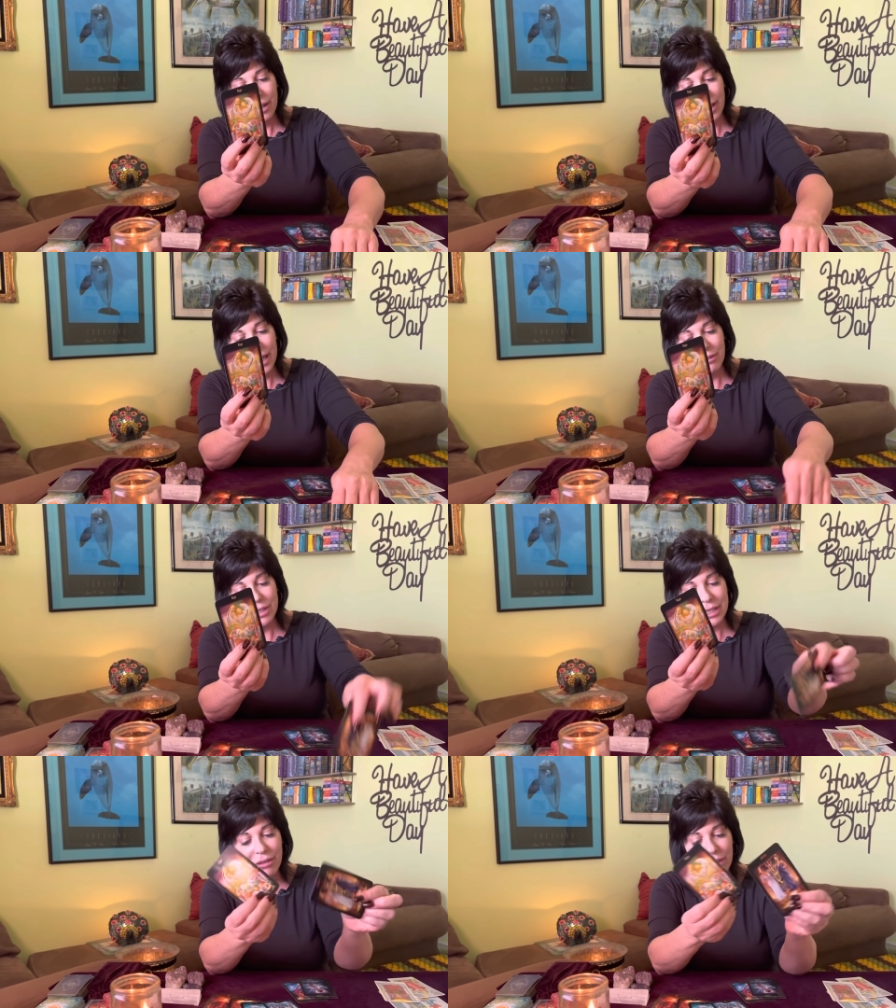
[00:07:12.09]
I have the
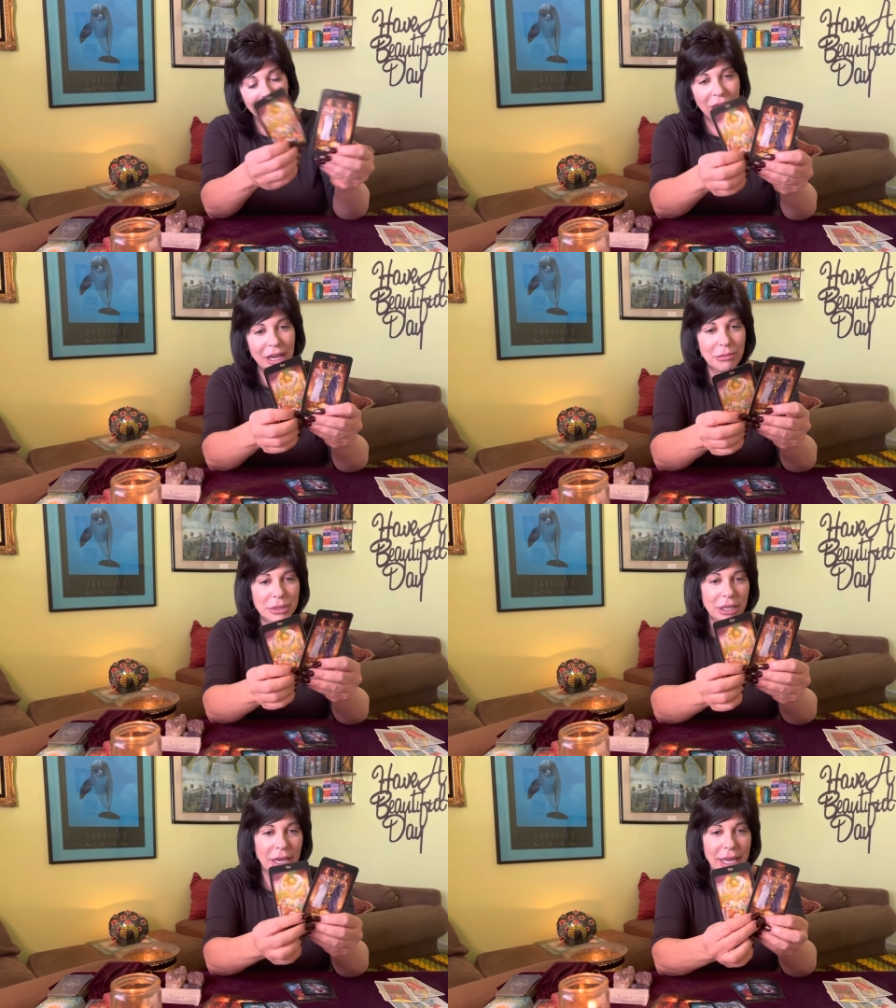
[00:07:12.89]
Seven Cups
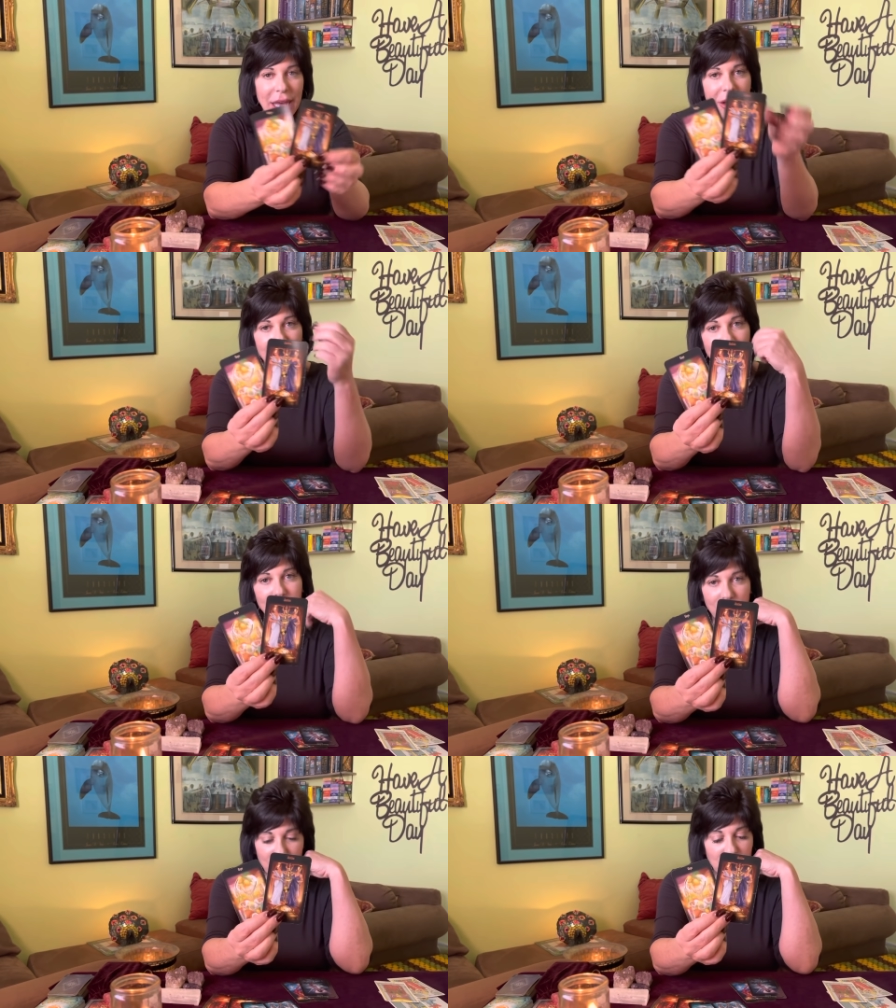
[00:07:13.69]
and I have
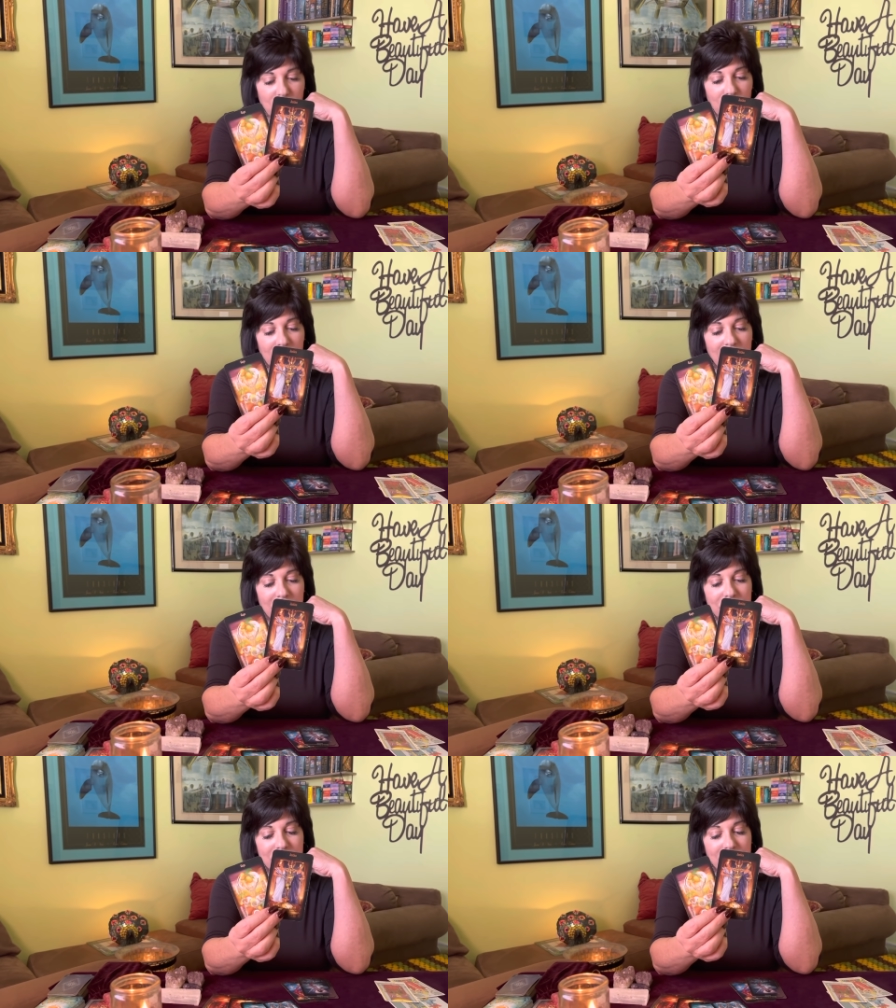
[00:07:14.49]
you showing up.